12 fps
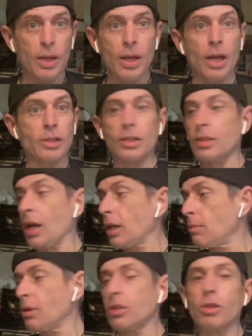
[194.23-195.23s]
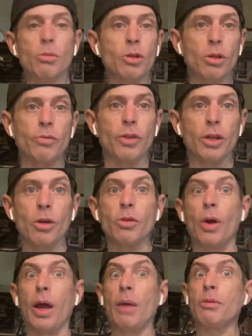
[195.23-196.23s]
This is not going to be a doom and gloom video, though
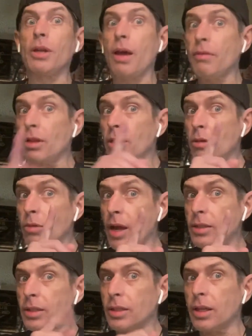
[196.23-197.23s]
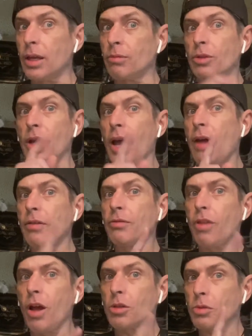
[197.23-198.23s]
I am going to have a little rant at the end. We're not having
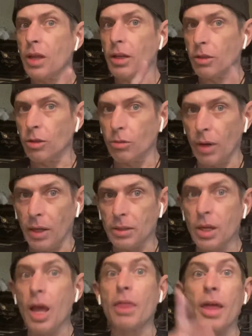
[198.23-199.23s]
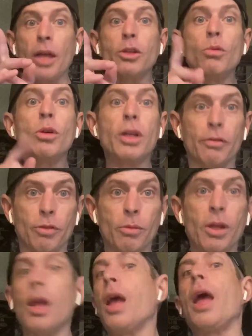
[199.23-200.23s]
vlogs without a little rant. That you will get from
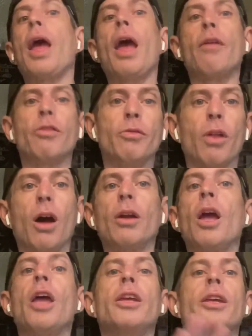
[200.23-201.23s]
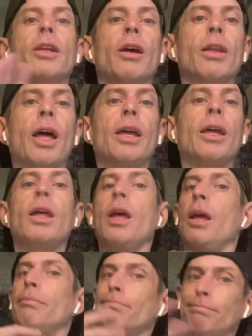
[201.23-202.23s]
me every vlog. You don't like it,
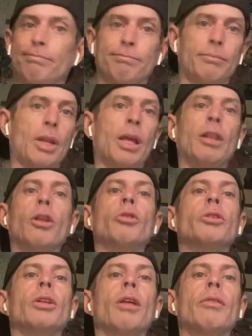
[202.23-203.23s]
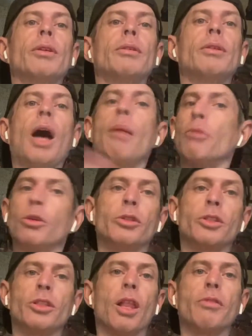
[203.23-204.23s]
learn to love it. I'm going to
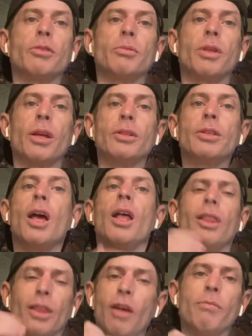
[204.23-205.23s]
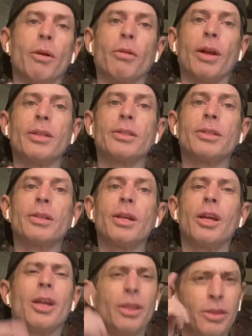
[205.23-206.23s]
just love some things. Love my rants.
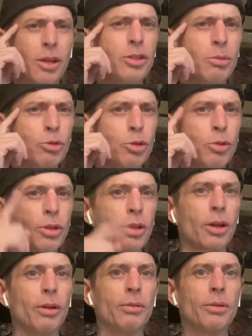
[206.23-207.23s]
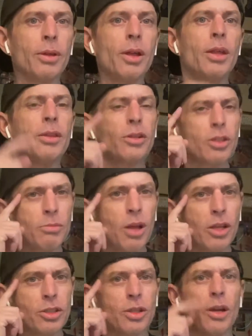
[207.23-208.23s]
There's some truth in there. There's some
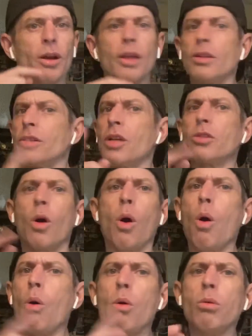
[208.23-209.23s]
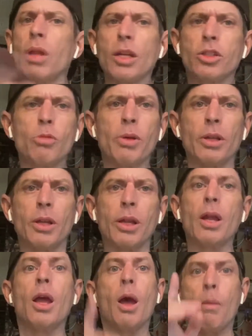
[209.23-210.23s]
knowledge in there. And there's also a whole lot of stupidity.
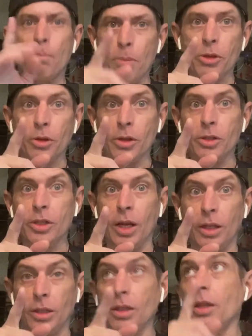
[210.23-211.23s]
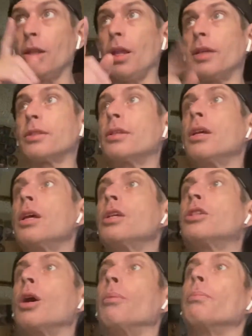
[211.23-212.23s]
But they're entertaining nonetheless.
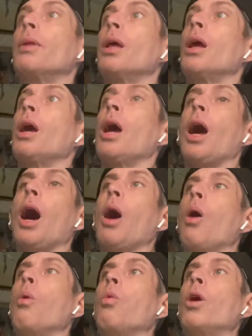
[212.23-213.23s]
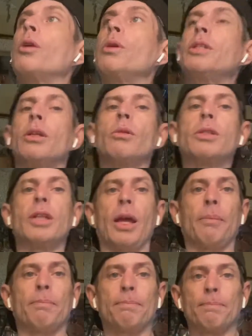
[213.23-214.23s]
So, what are we dealing with
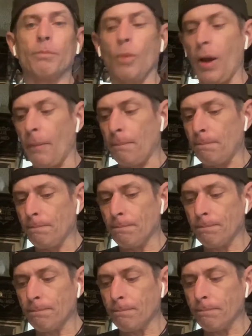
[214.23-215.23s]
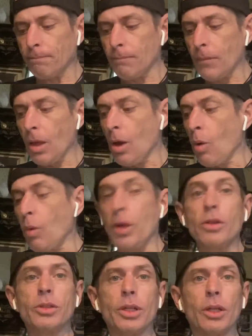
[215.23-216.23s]
today? Well, we
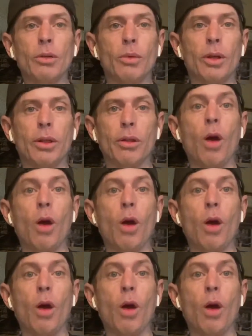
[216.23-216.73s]
are dealing with...